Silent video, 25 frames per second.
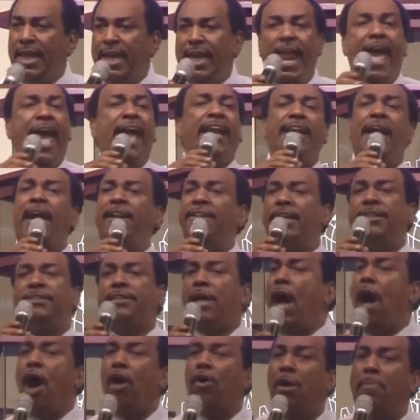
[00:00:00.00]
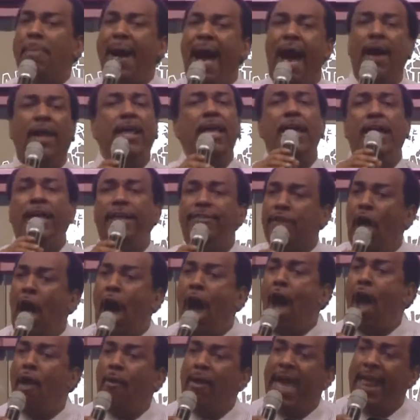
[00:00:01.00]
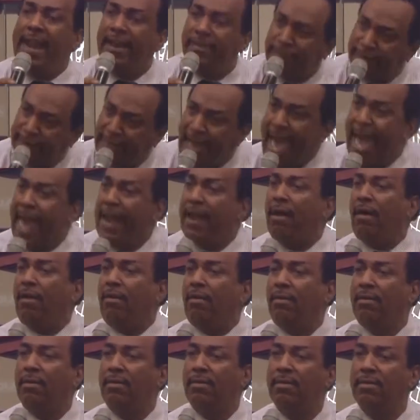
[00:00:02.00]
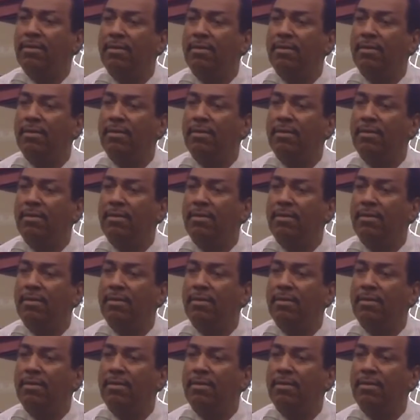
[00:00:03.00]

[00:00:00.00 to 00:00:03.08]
It ain't nothing to talk about. It's already settled.